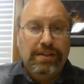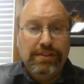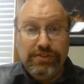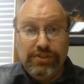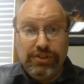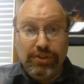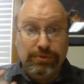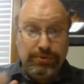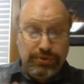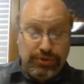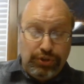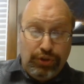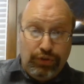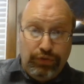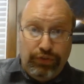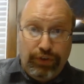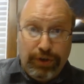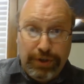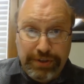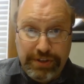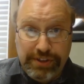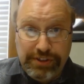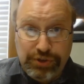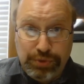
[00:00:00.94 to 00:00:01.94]
So, so
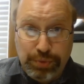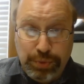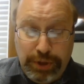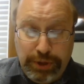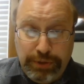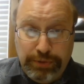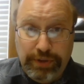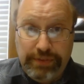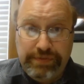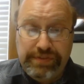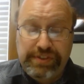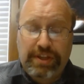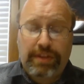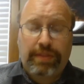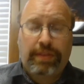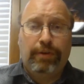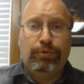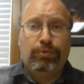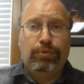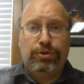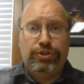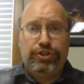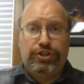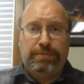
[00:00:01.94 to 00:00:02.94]
far this week, we've seen
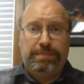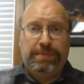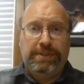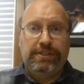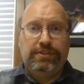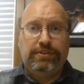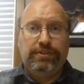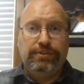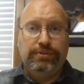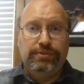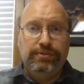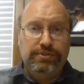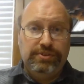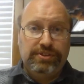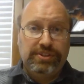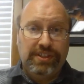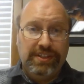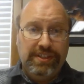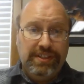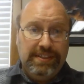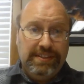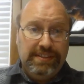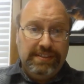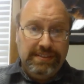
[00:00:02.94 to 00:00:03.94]
that worship includes
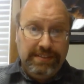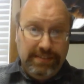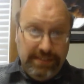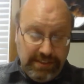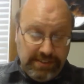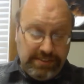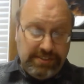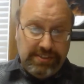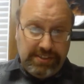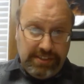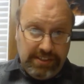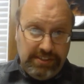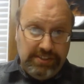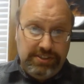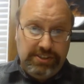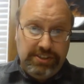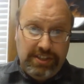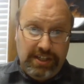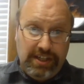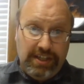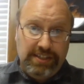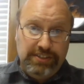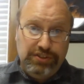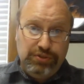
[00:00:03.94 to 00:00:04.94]
listening
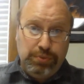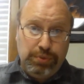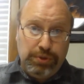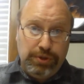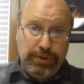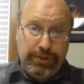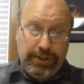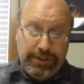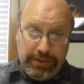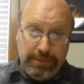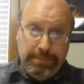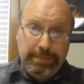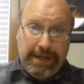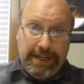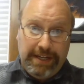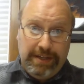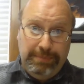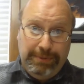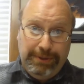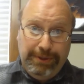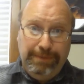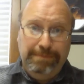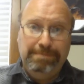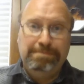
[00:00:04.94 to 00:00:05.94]
to God's word in the
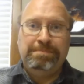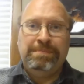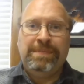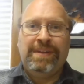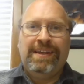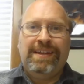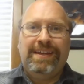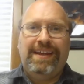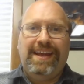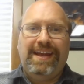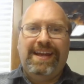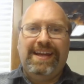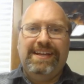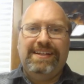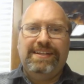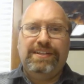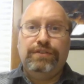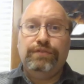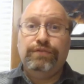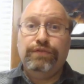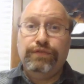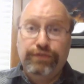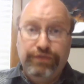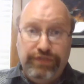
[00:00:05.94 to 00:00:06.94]
Bible and
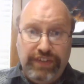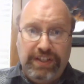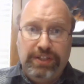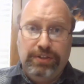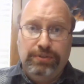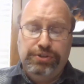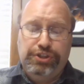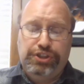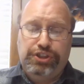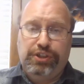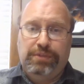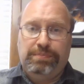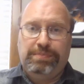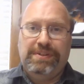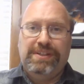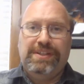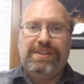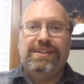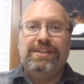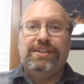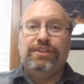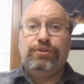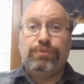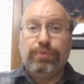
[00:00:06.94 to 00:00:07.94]
fellowship,
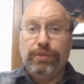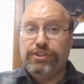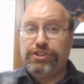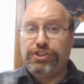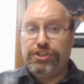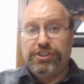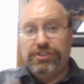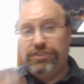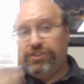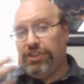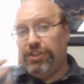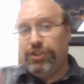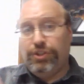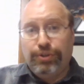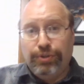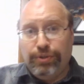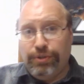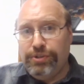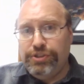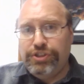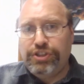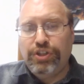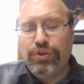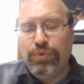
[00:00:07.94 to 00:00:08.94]
Christians
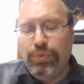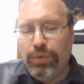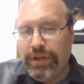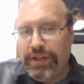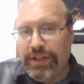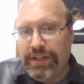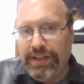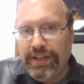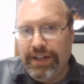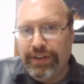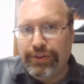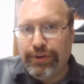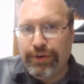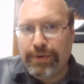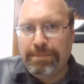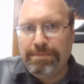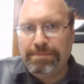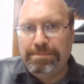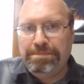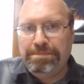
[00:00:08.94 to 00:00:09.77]
encouraging one another.